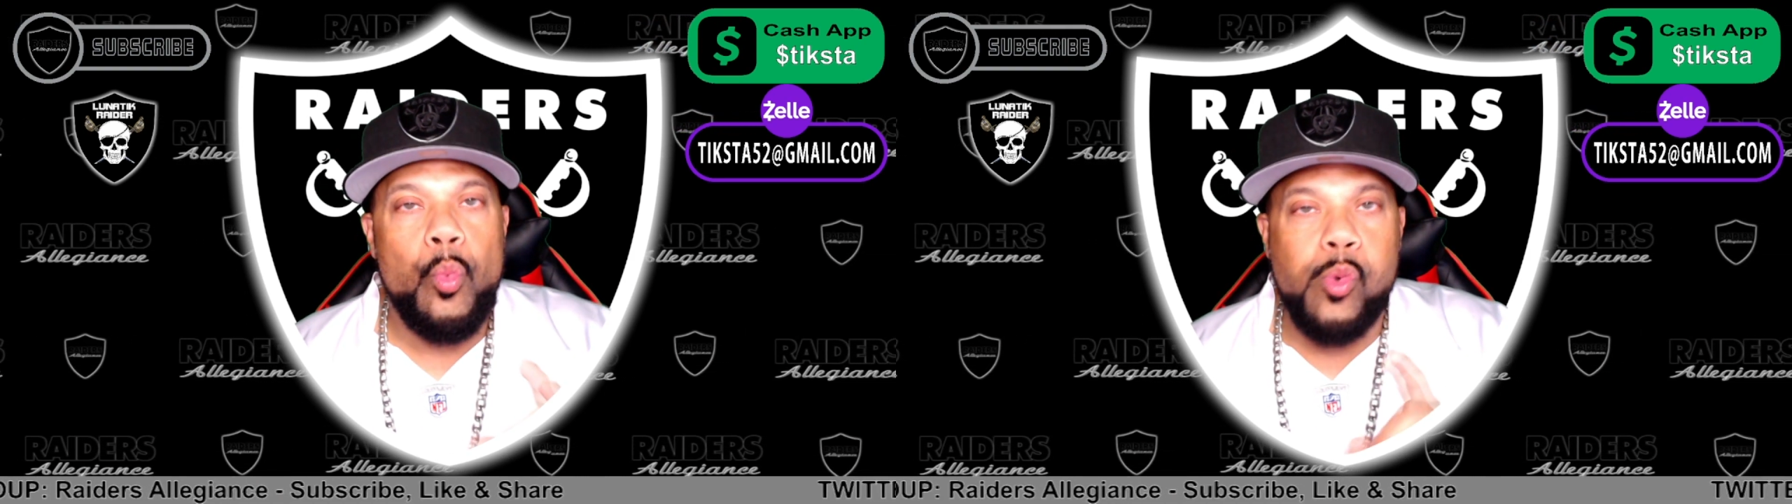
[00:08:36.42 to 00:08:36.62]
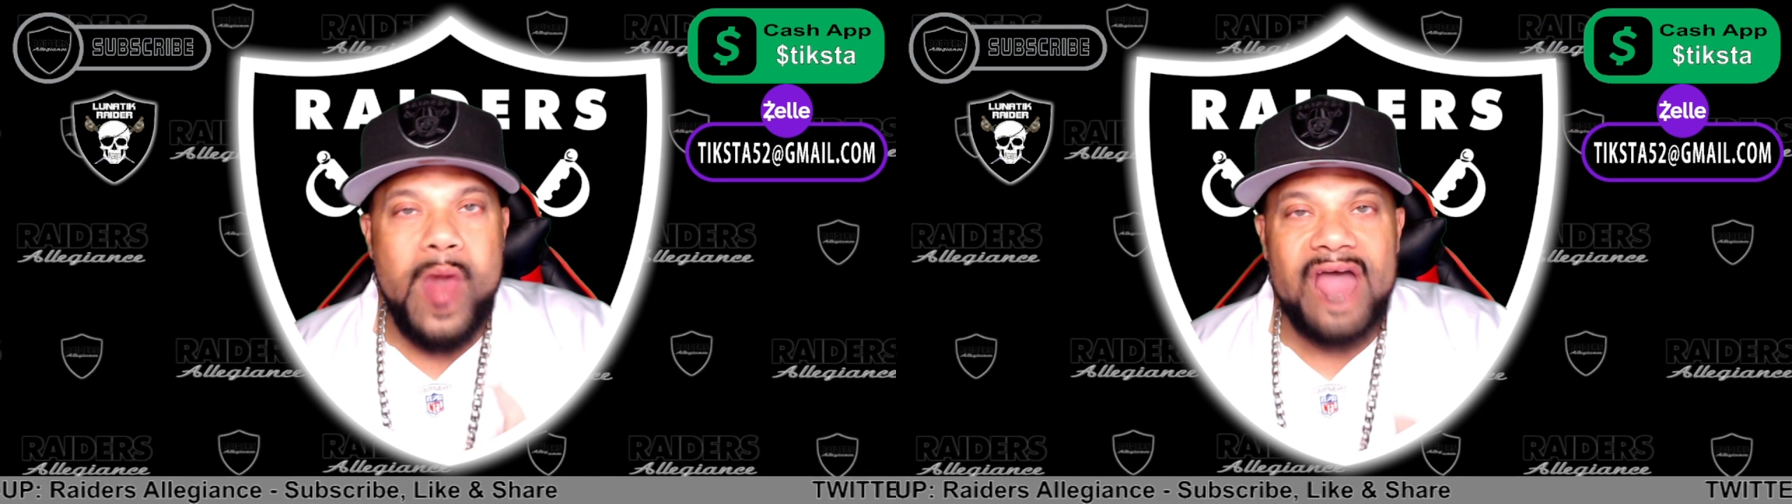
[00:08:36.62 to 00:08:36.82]

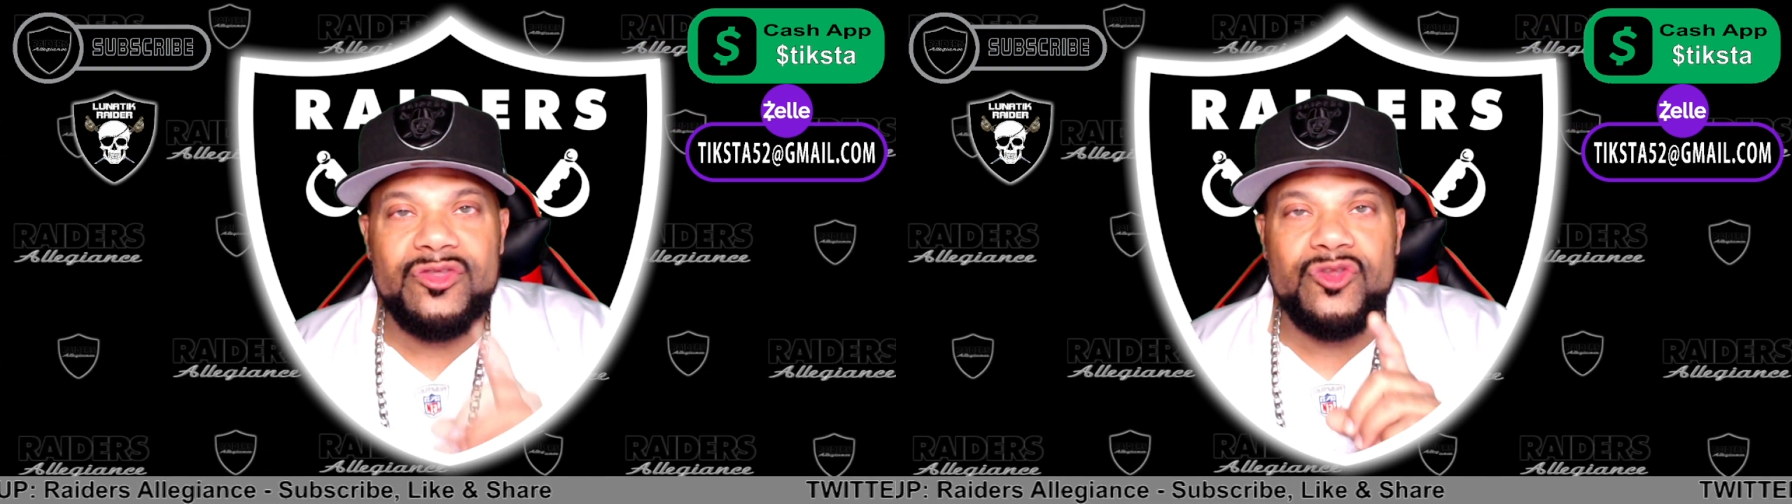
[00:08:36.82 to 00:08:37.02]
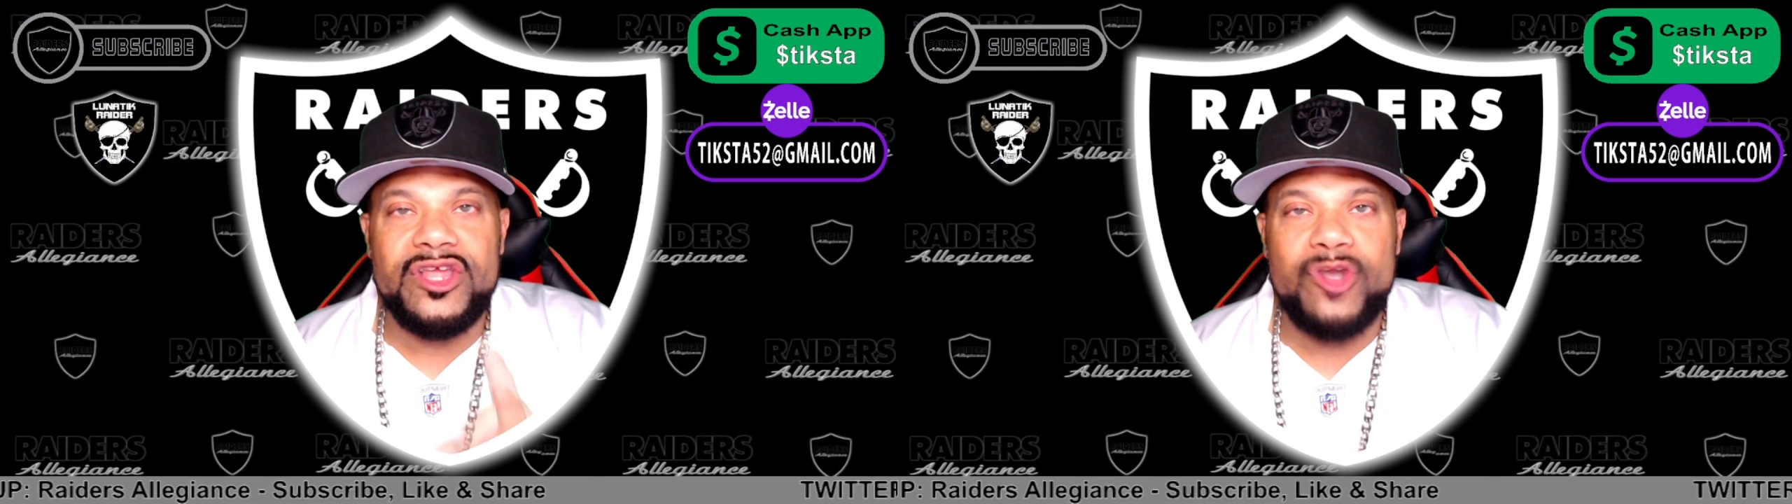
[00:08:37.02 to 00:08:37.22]

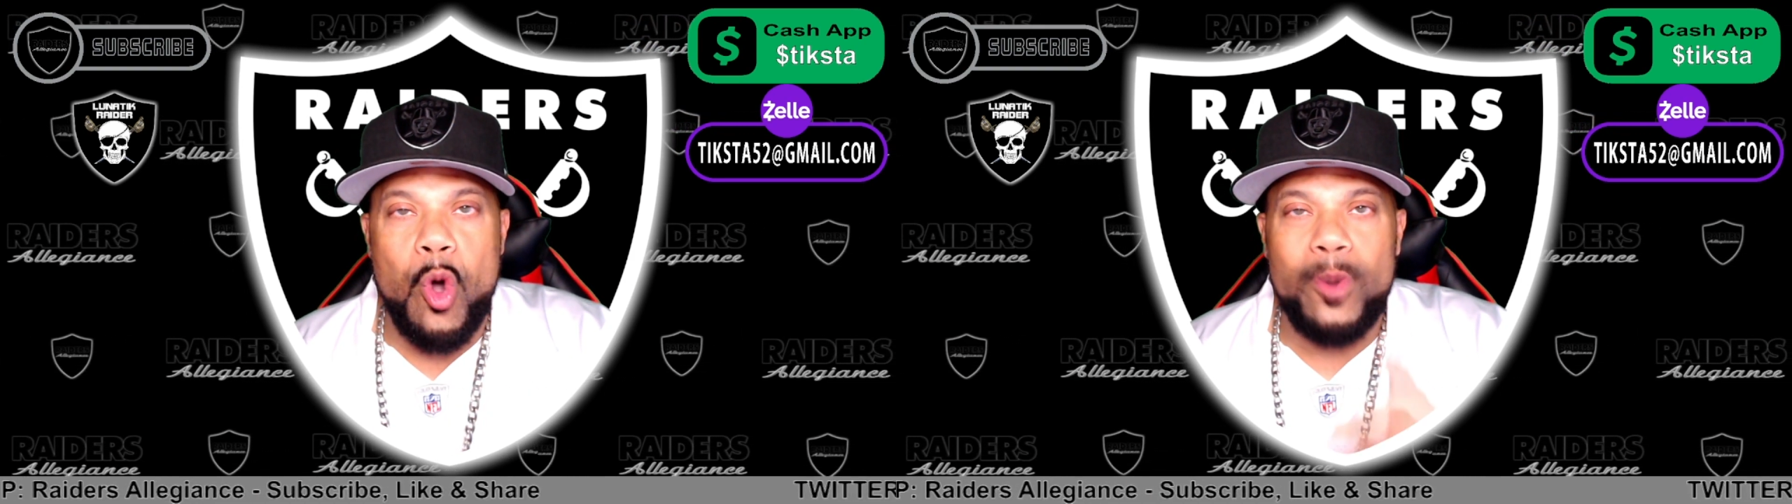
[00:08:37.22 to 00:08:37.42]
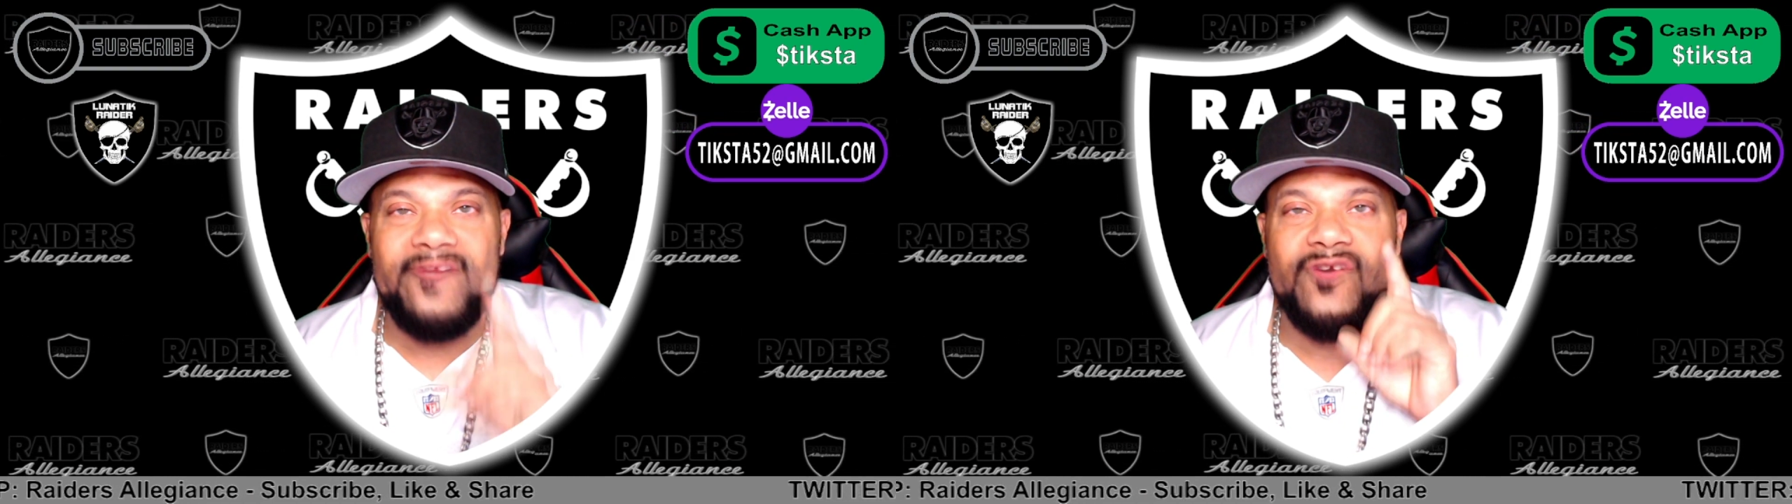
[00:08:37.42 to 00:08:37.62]
rather than
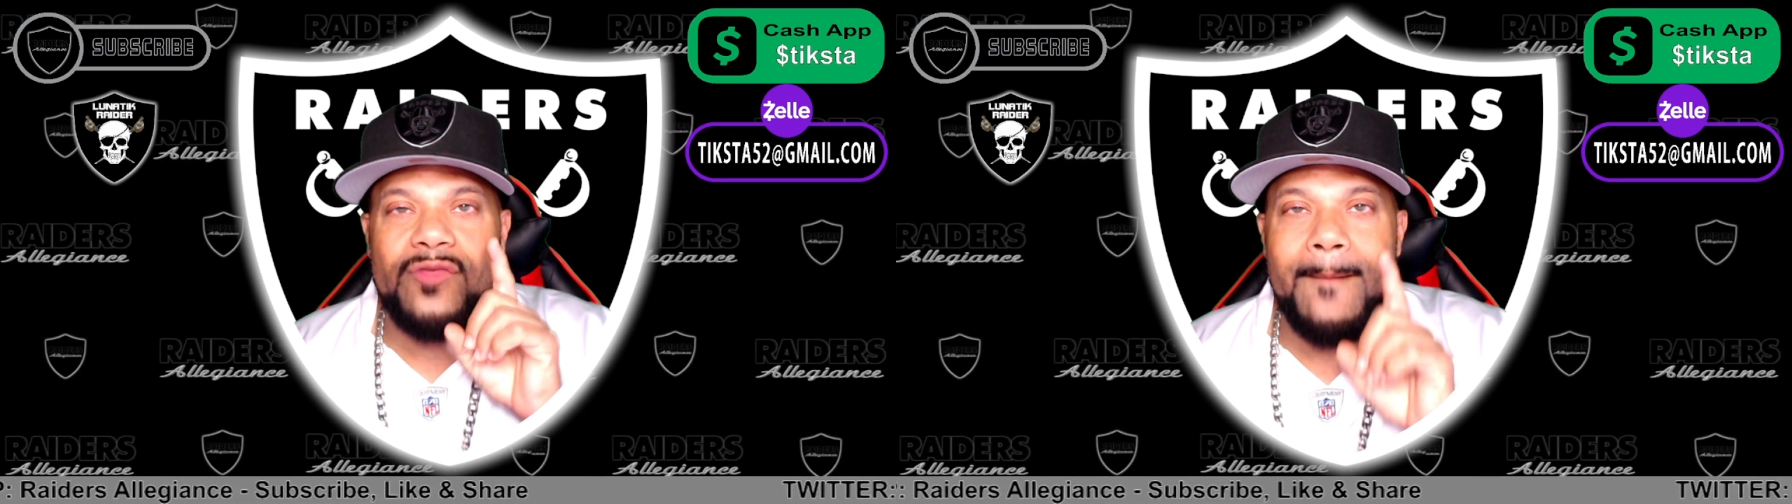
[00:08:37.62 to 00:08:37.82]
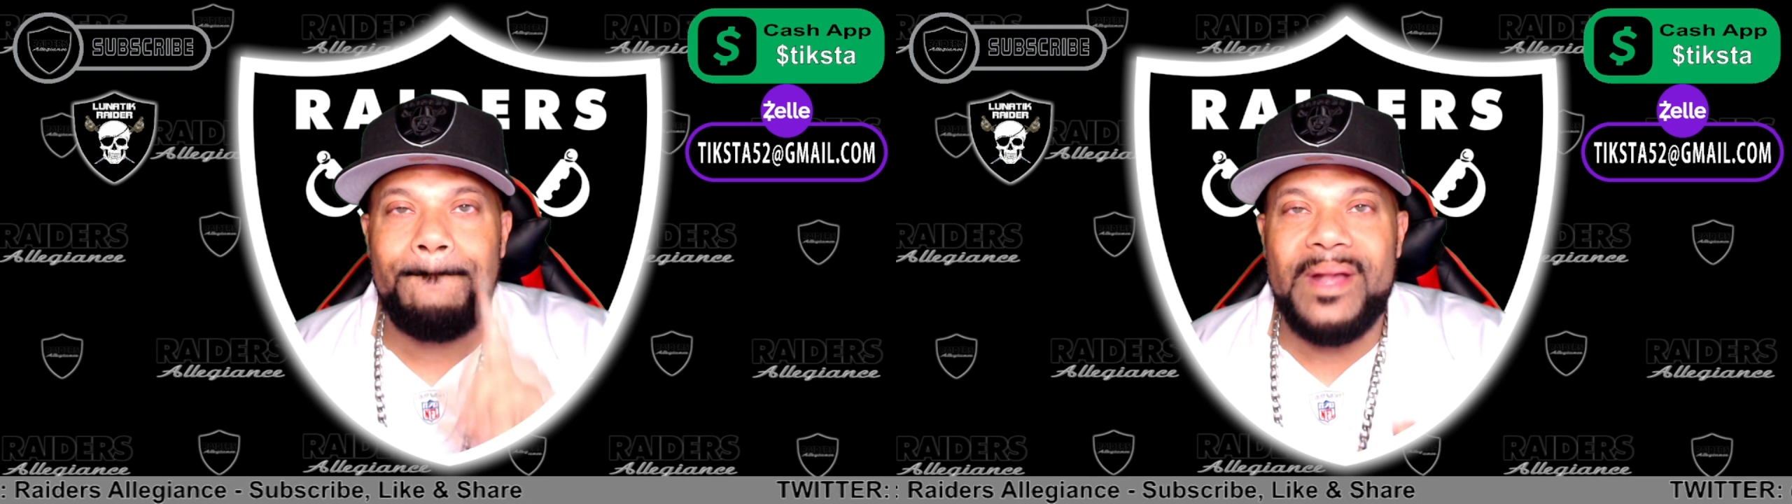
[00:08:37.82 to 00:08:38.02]
going for
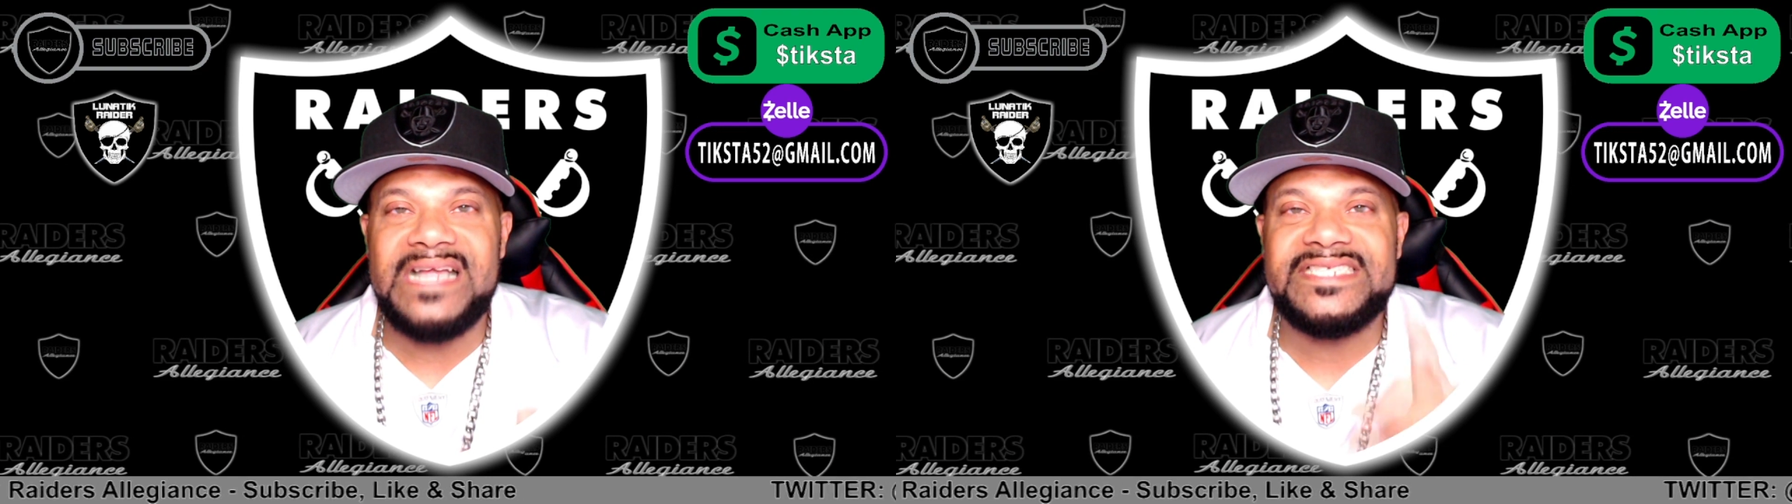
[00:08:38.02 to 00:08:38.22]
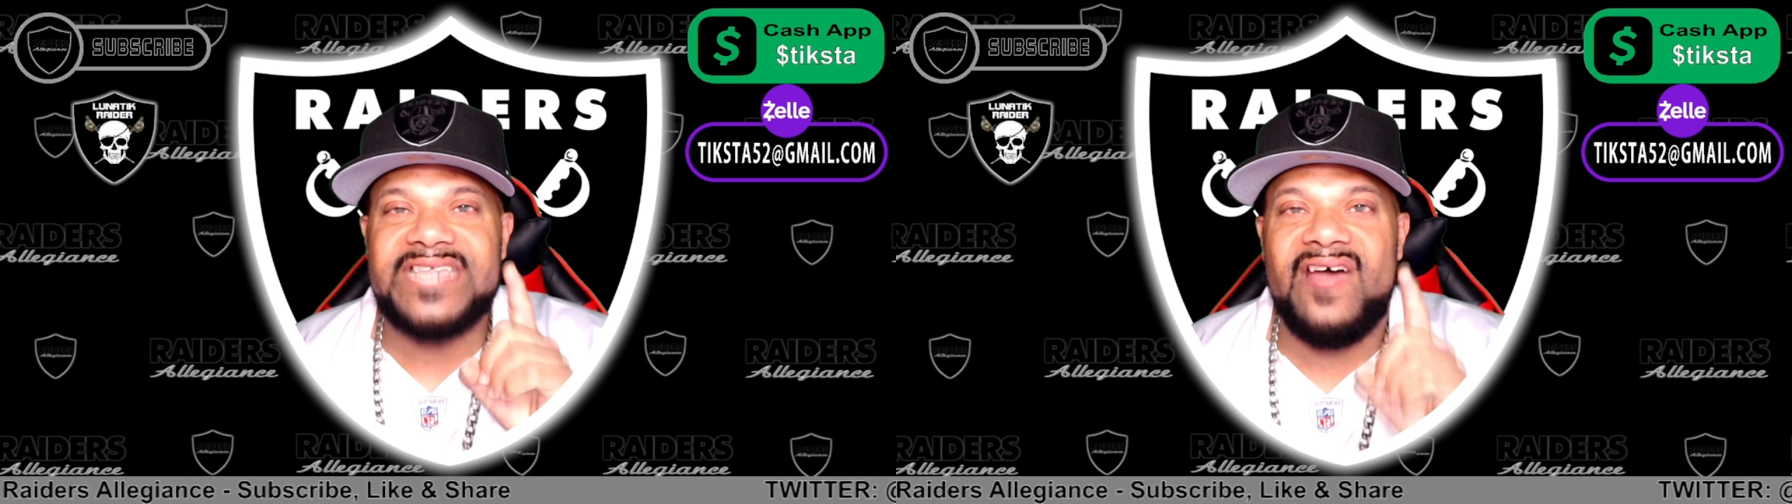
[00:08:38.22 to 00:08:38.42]
the best